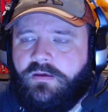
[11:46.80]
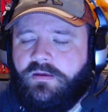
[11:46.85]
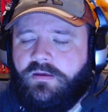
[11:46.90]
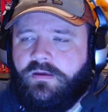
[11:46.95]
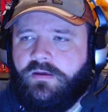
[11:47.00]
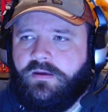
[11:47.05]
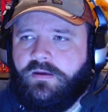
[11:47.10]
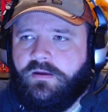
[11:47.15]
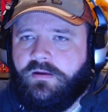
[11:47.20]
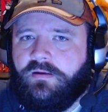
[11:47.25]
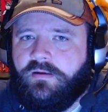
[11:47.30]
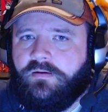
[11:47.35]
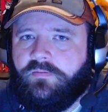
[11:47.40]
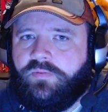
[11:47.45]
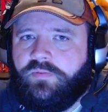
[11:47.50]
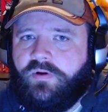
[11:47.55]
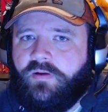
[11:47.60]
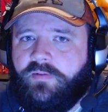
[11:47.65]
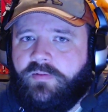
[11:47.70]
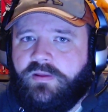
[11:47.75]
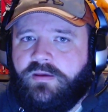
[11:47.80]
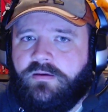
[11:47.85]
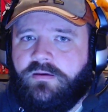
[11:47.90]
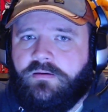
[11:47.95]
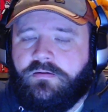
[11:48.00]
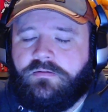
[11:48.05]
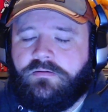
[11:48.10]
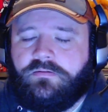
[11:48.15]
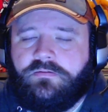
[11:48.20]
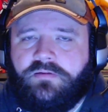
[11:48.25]
and probably
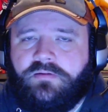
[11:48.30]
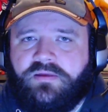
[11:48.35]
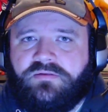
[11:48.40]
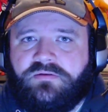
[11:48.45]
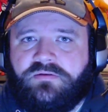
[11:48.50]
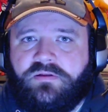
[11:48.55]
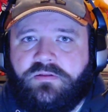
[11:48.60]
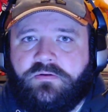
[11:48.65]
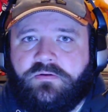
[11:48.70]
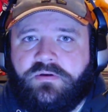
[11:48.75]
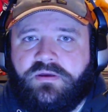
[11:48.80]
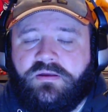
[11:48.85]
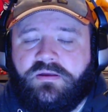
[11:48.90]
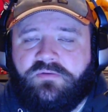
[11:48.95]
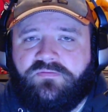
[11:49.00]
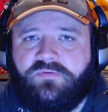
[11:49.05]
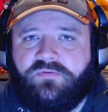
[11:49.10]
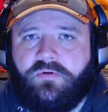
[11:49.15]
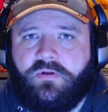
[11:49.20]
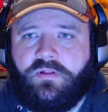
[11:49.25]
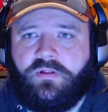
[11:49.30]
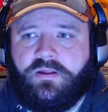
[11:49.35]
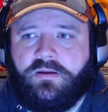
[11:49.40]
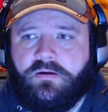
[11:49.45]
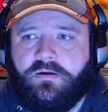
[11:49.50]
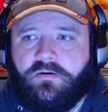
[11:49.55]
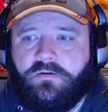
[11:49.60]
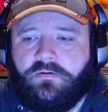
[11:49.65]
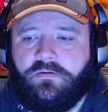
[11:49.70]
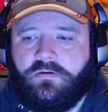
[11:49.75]
has another kid for all I
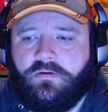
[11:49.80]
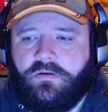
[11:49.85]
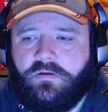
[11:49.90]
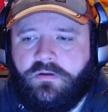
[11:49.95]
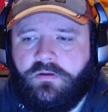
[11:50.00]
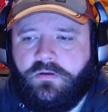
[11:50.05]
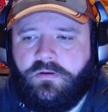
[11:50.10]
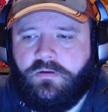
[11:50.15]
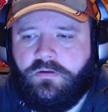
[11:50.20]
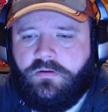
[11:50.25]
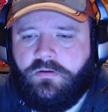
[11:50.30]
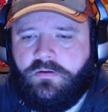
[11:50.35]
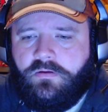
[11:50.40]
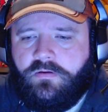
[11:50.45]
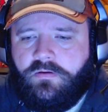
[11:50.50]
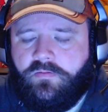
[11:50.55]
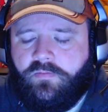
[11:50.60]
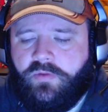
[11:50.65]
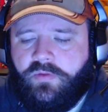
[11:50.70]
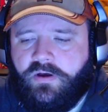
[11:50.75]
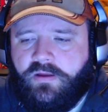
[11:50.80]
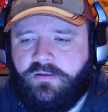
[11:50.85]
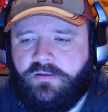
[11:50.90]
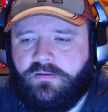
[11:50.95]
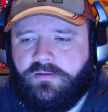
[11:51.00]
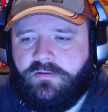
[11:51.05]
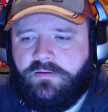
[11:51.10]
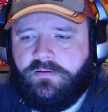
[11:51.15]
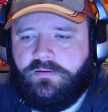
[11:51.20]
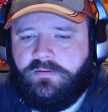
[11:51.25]
know. But
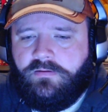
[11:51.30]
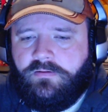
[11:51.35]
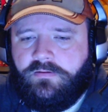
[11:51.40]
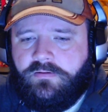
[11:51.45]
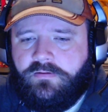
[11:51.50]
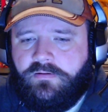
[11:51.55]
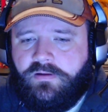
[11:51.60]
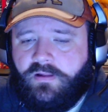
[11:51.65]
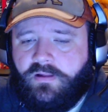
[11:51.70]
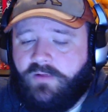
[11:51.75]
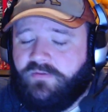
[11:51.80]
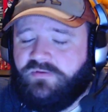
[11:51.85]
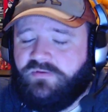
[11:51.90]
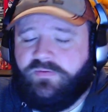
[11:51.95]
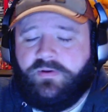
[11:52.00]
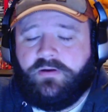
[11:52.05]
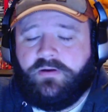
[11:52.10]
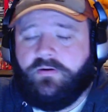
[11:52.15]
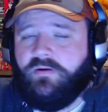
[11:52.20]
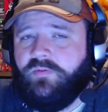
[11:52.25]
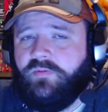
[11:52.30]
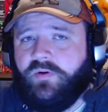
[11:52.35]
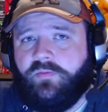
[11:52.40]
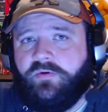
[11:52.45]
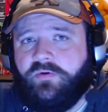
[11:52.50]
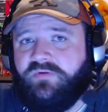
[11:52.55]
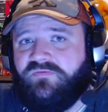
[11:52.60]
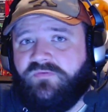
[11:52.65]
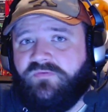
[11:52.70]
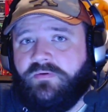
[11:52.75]
it'll always be a great
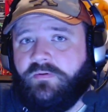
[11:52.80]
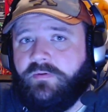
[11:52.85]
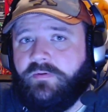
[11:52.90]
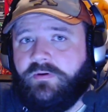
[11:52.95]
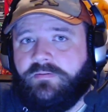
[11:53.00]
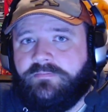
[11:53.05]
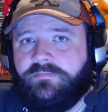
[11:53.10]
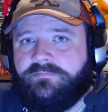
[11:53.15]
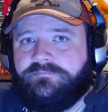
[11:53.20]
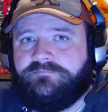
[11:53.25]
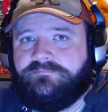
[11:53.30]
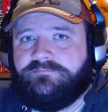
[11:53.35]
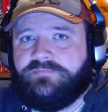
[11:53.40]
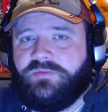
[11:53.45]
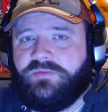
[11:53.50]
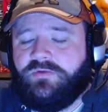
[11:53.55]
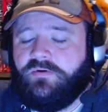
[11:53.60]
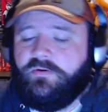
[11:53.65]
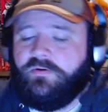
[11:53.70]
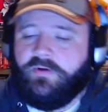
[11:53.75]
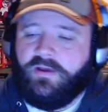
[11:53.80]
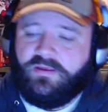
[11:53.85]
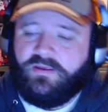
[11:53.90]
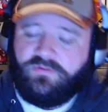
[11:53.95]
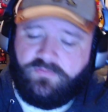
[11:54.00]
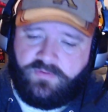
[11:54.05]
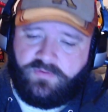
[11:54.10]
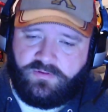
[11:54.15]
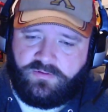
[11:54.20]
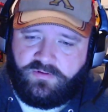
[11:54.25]
memory for me. So anyway, I just
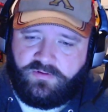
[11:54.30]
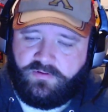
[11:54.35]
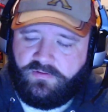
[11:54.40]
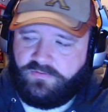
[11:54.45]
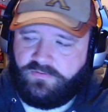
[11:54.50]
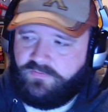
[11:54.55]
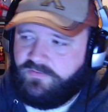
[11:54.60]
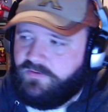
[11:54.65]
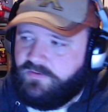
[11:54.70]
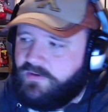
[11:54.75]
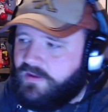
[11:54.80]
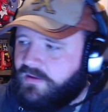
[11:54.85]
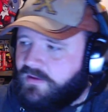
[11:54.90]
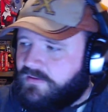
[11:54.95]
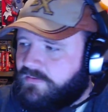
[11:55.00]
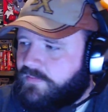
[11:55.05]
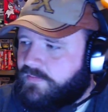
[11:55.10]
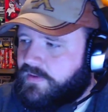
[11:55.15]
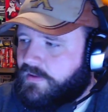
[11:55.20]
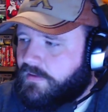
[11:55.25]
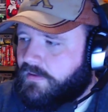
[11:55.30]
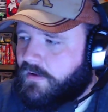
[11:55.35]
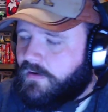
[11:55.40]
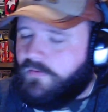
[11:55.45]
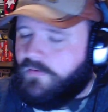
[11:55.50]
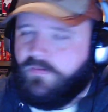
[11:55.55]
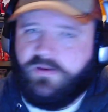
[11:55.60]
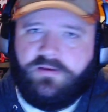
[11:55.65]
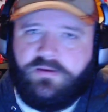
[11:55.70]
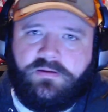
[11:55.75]
wanted to share this with you guys. A bit
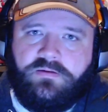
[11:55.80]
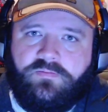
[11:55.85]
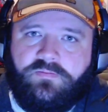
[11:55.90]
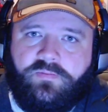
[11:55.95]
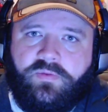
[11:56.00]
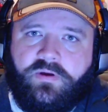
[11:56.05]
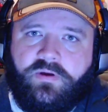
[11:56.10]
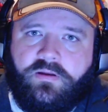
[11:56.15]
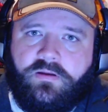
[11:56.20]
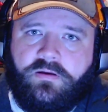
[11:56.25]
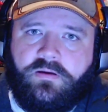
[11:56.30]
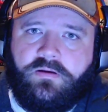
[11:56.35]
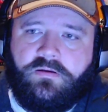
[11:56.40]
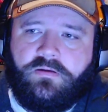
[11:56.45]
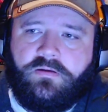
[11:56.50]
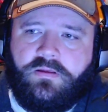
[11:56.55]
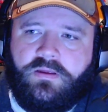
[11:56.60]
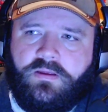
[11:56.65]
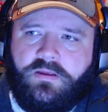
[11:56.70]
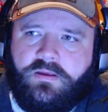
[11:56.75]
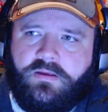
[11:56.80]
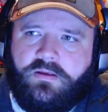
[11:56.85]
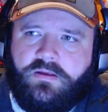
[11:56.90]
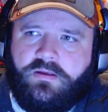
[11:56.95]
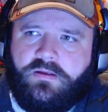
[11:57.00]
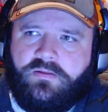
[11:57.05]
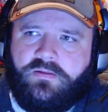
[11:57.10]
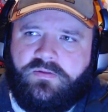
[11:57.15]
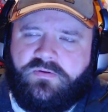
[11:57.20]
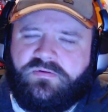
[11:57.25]
long-winded, but uh,
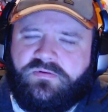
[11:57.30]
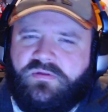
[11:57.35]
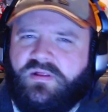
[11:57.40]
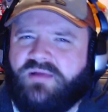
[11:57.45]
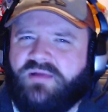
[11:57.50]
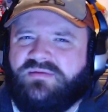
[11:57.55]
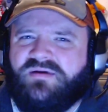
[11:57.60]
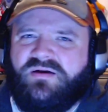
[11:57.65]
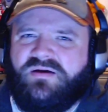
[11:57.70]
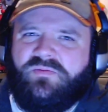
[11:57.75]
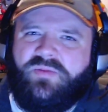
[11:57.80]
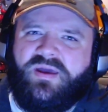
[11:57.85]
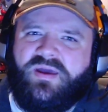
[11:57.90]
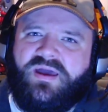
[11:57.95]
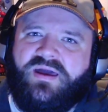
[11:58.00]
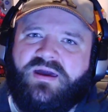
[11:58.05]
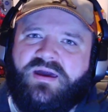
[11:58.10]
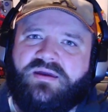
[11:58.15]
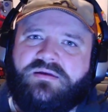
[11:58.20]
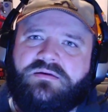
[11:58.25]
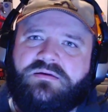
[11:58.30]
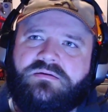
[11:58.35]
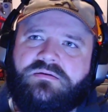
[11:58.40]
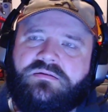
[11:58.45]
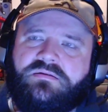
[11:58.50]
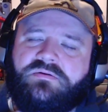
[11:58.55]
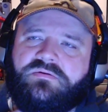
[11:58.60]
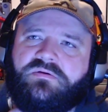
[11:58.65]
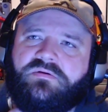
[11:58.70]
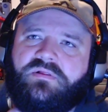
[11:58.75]
there was a lot to unpack.
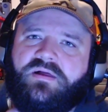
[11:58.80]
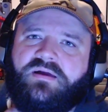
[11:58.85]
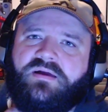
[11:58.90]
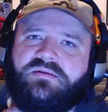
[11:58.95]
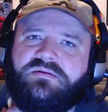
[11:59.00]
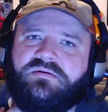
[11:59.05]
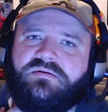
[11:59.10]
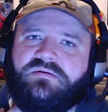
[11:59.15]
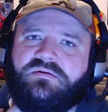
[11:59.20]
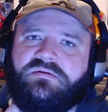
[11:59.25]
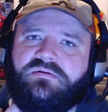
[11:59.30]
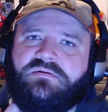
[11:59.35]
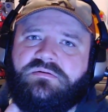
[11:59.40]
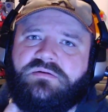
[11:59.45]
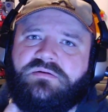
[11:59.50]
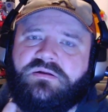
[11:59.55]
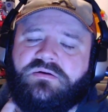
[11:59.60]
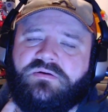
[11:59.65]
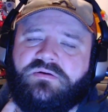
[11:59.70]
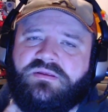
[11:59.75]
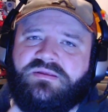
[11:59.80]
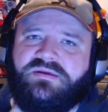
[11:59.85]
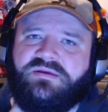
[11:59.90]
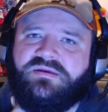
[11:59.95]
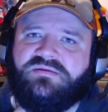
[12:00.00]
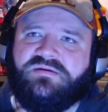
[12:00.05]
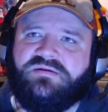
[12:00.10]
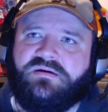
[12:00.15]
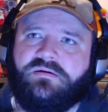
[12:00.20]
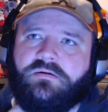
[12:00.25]
There was a lot to you know in
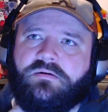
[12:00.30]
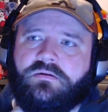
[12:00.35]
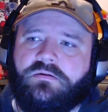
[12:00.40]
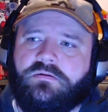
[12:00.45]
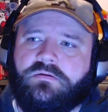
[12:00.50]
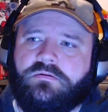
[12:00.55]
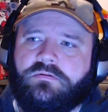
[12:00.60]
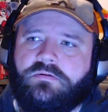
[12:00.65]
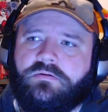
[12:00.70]
detail and